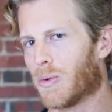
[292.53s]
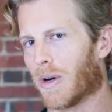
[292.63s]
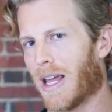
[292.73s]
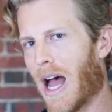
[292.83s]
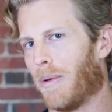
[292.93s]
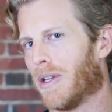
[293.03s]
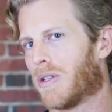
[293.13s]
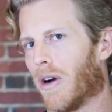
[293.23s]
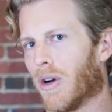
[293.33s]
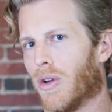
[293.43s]
where
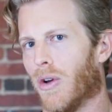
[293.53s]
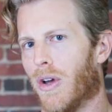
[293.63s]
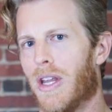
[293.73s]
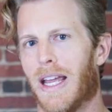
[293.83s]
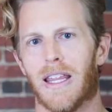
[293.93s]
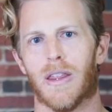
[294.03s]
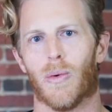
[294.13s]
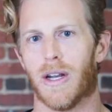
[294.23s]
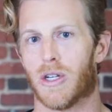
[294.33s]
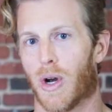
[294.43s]
tablets are good in the
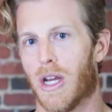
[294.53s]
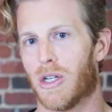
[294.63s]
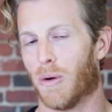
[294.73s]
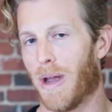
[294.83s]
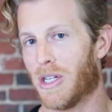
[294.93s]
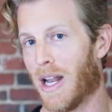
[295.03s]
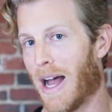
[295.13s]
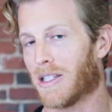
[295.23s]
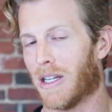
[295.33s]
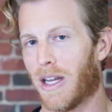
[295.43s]
registration or patient
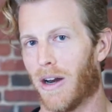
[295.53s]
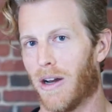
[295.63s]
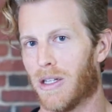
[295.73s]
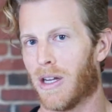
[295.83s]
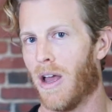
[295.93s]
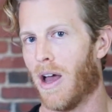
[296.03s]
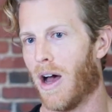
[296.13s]
access areas.